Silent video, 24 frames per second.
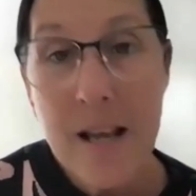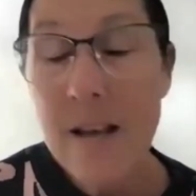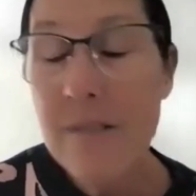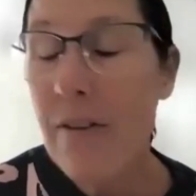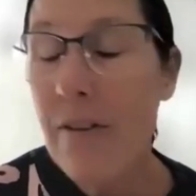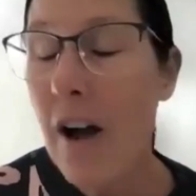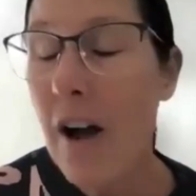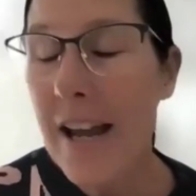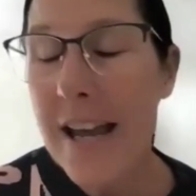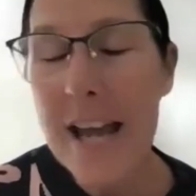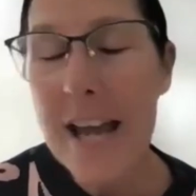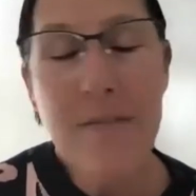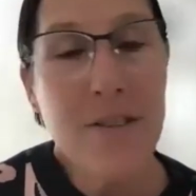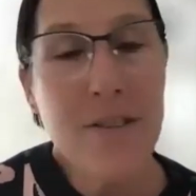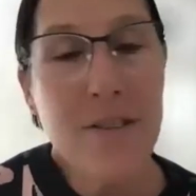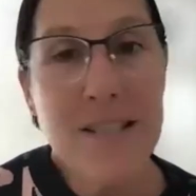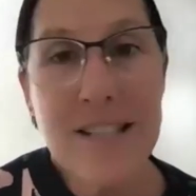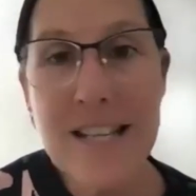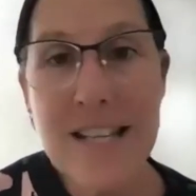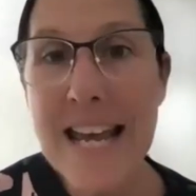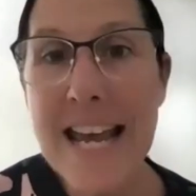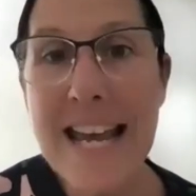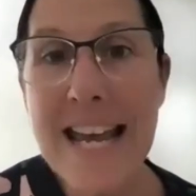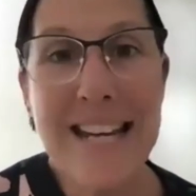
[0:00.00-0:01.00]
If I ever
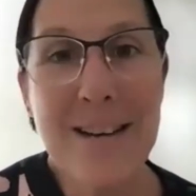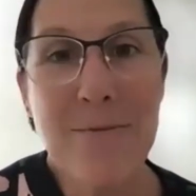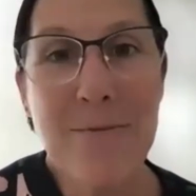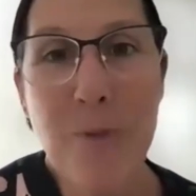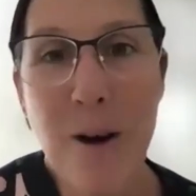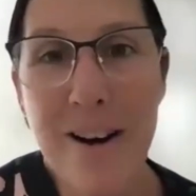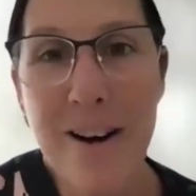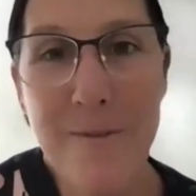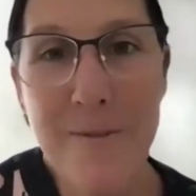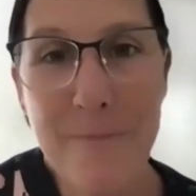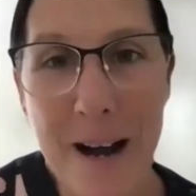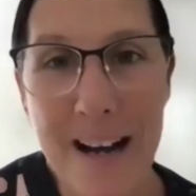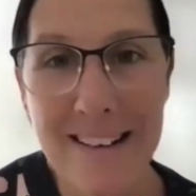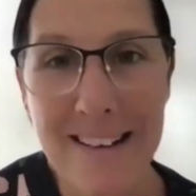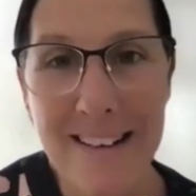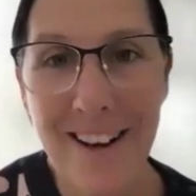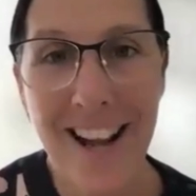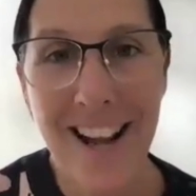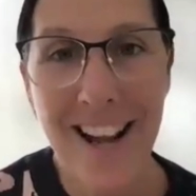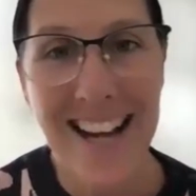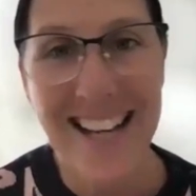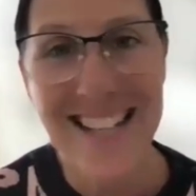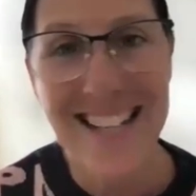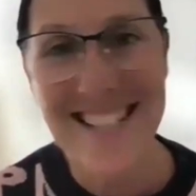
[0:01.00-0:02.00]
see any one of my
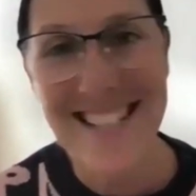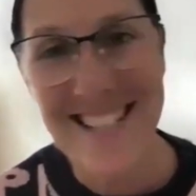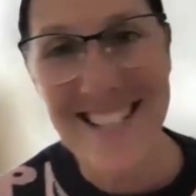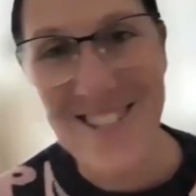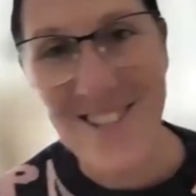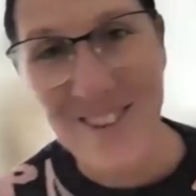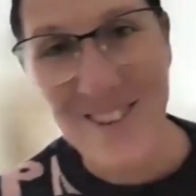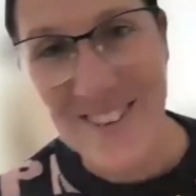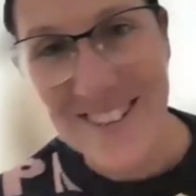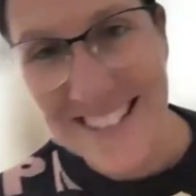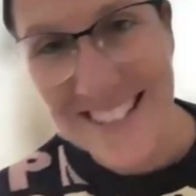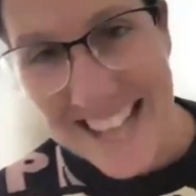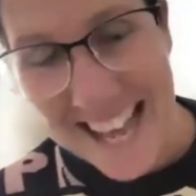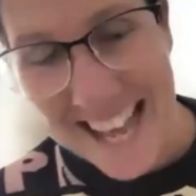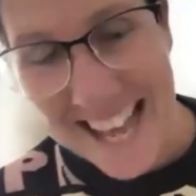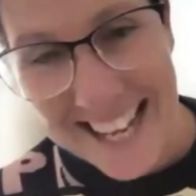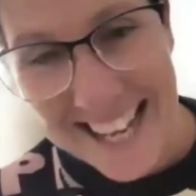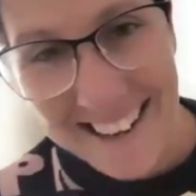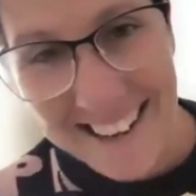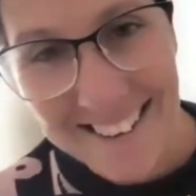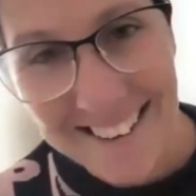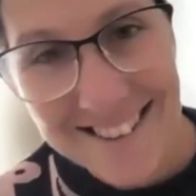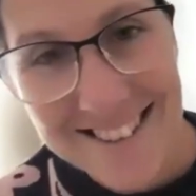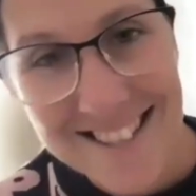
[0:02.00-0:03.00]
clients doing
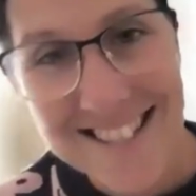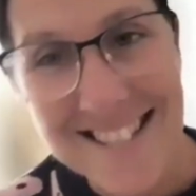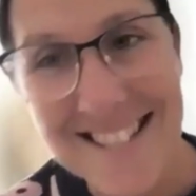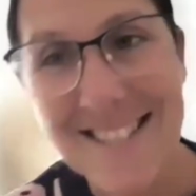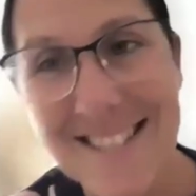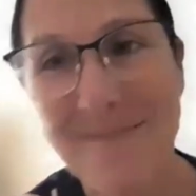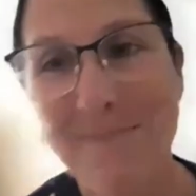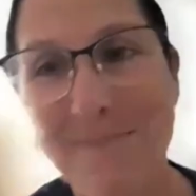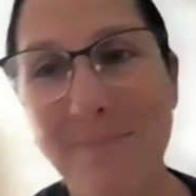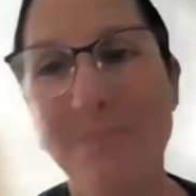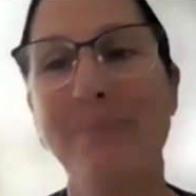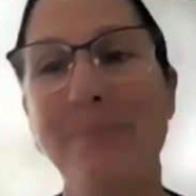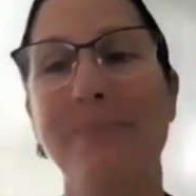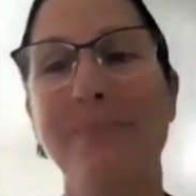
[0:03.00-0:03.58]
that, I'll just